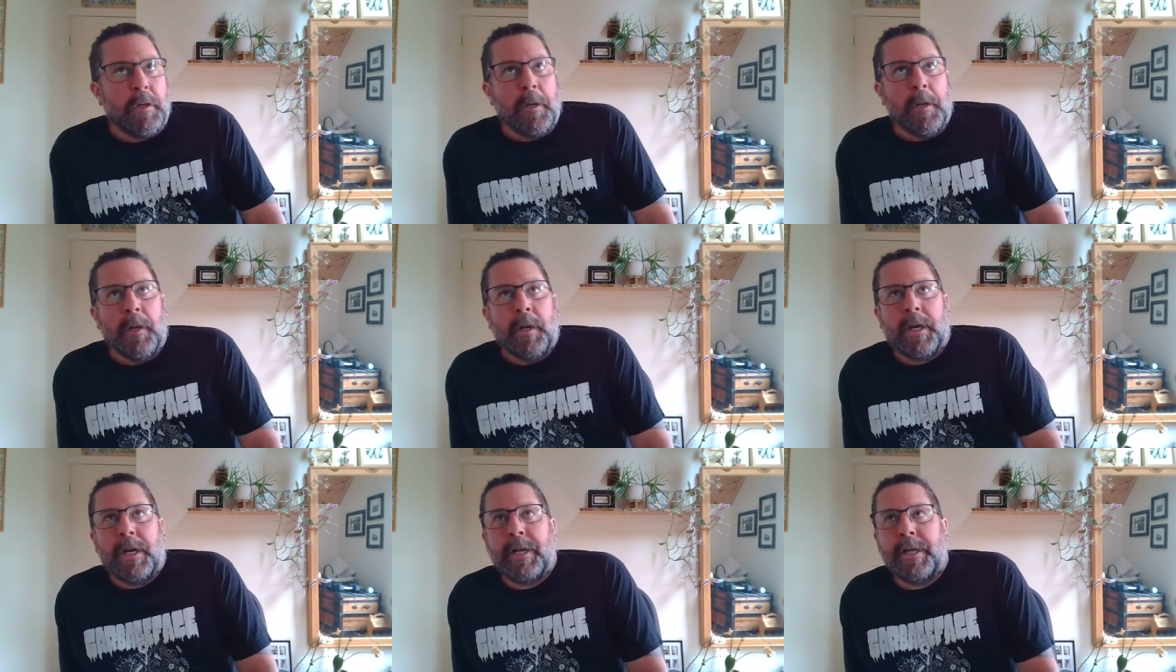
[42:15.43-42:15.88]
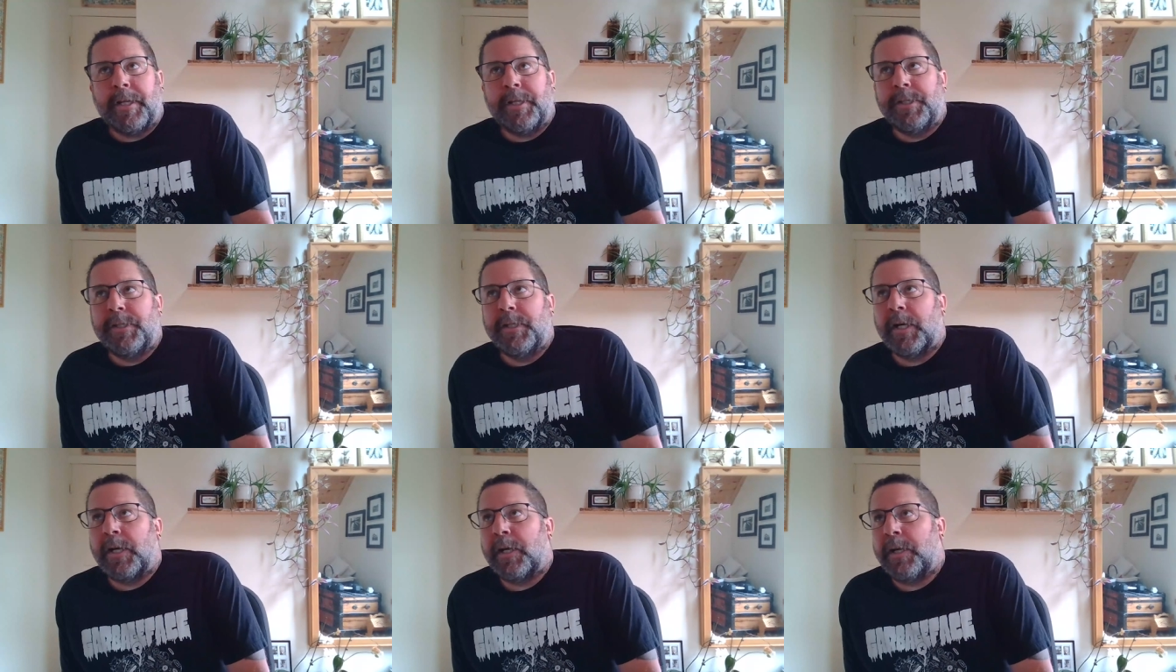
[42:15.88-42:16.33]
I
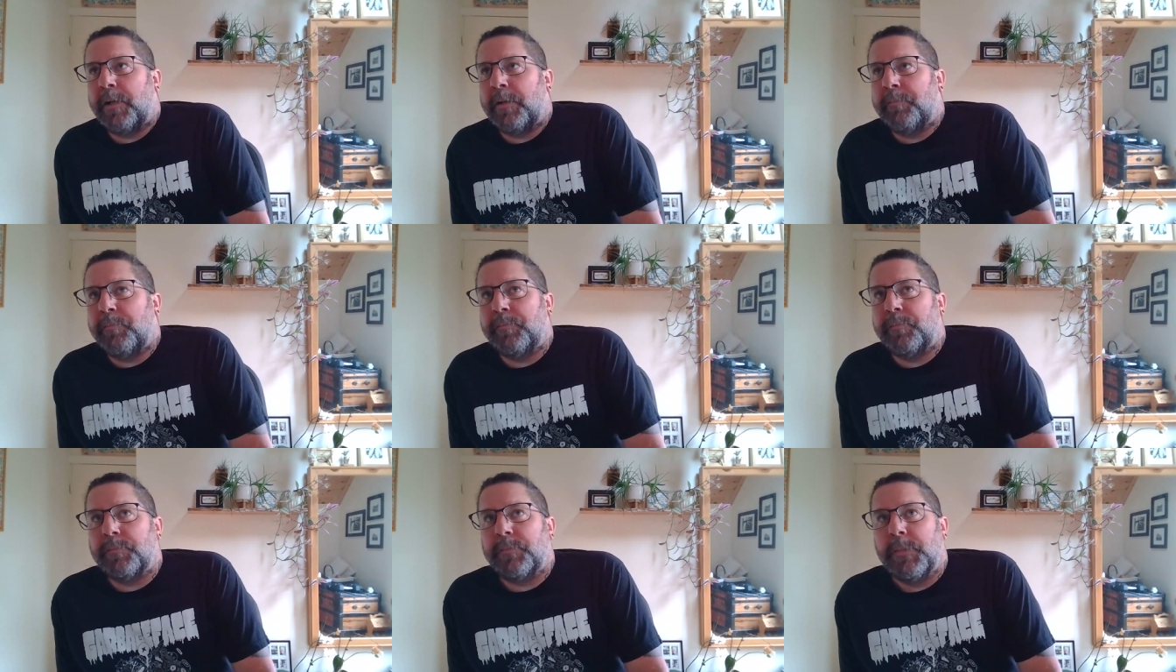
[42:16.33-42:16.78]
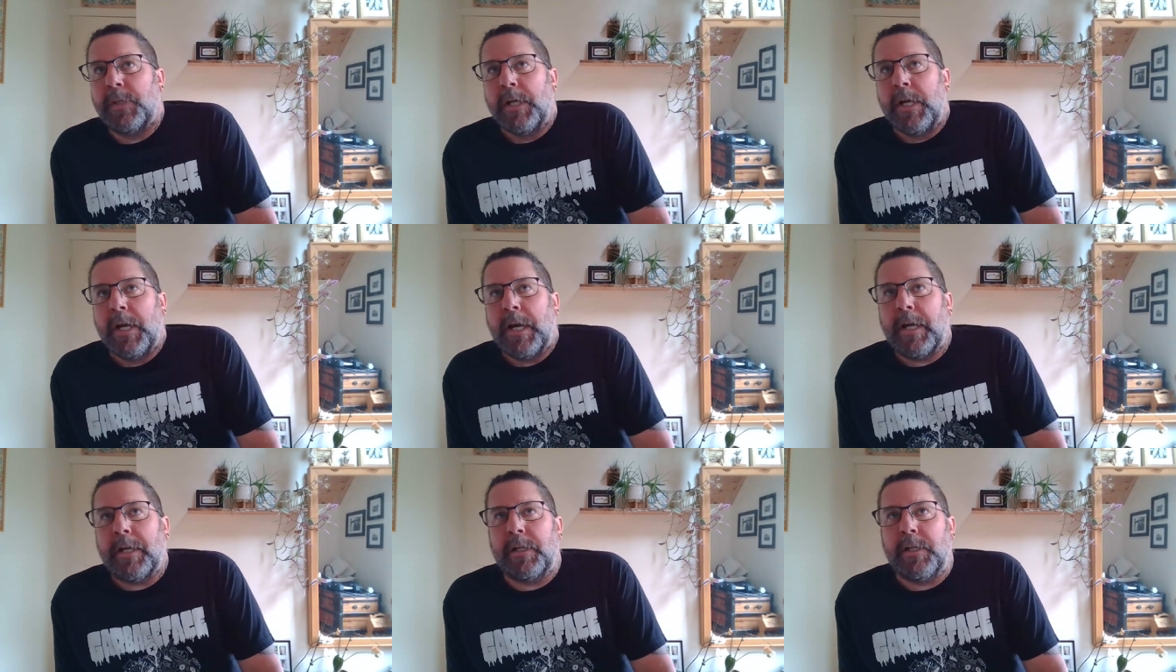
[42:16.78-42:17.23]
had, um,
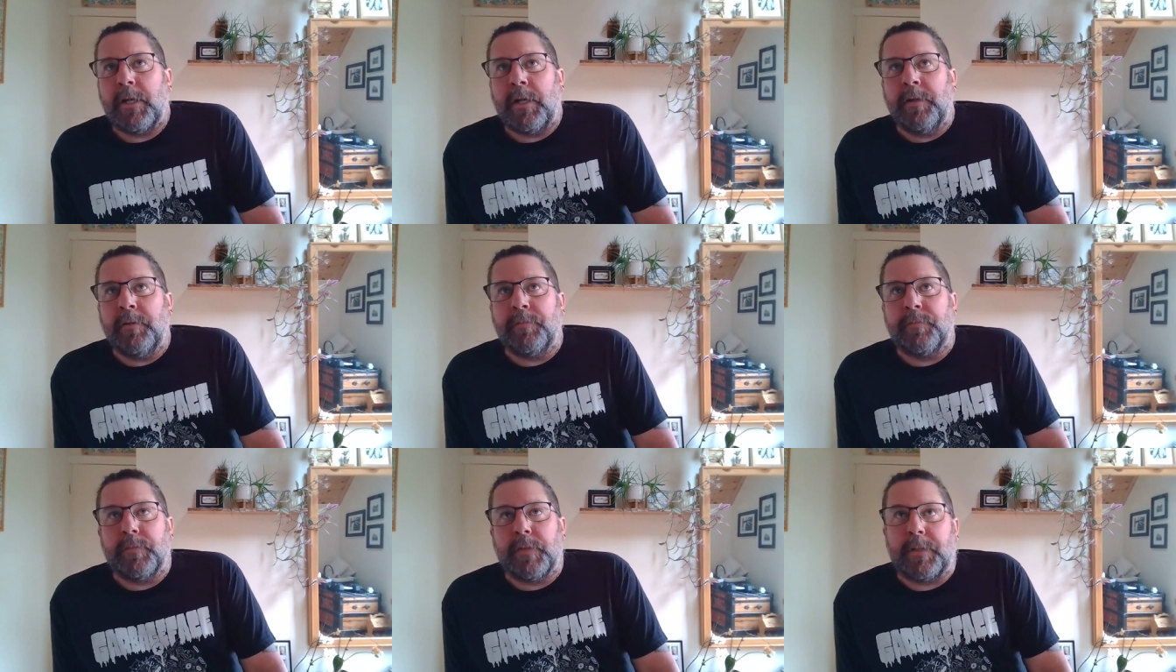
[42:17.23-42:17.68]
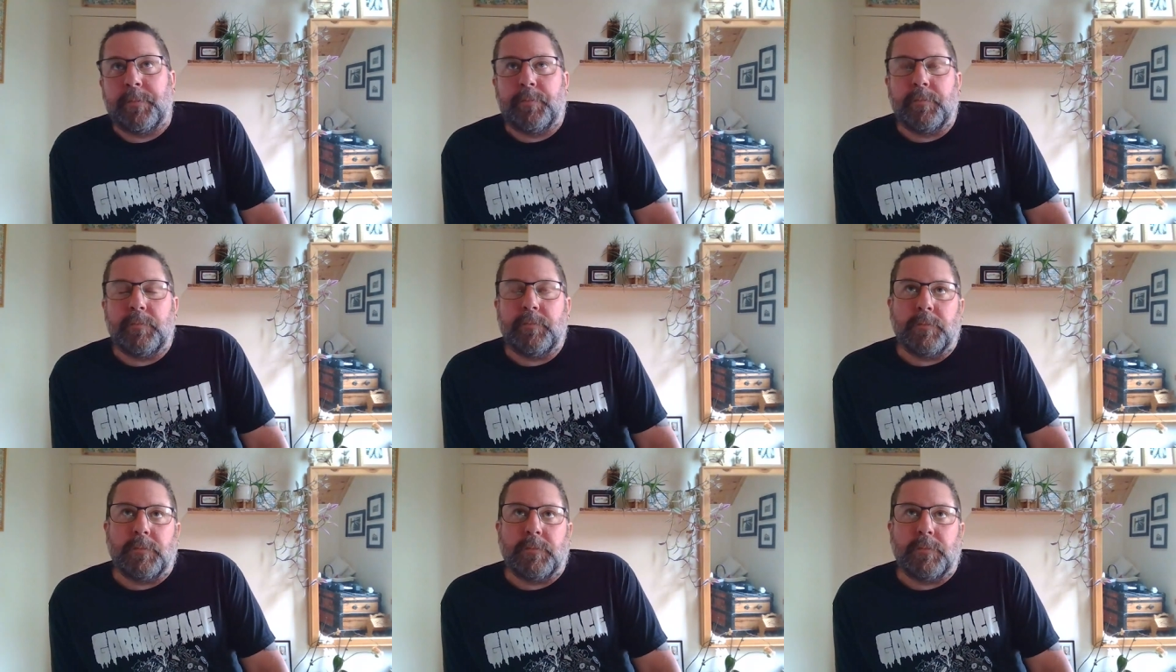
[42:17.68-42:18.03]
I had kind of like,